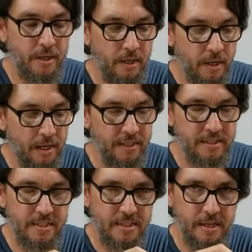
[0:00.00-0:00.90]
And this
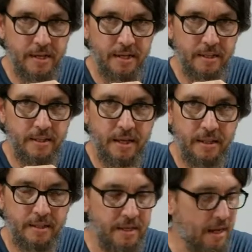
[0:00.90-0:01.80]
is the end
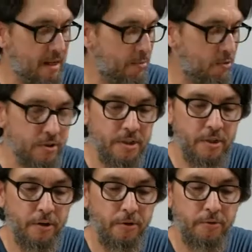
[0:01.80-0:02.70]
that the eye bolt is going
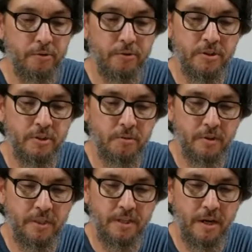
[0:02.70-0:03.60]
to go through so that we
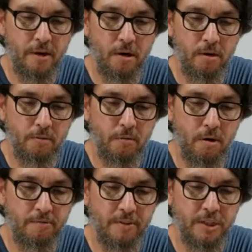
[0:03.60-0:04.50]
can tie our
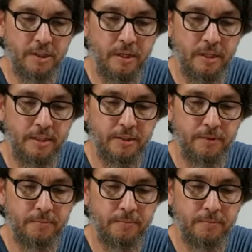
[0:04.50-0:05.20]
fishing line to.